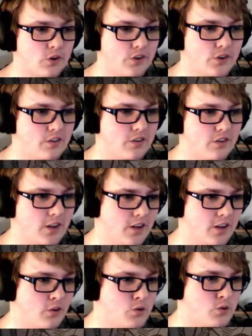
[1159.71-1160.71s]
And then
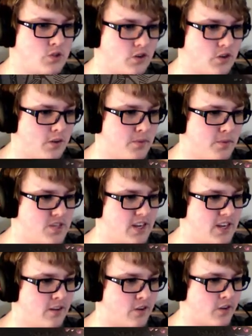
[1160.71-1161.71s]
lose
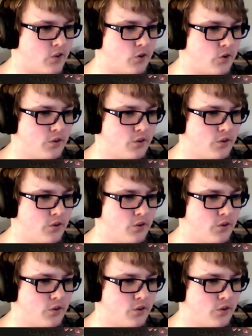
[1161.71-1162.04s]
30% of our gold.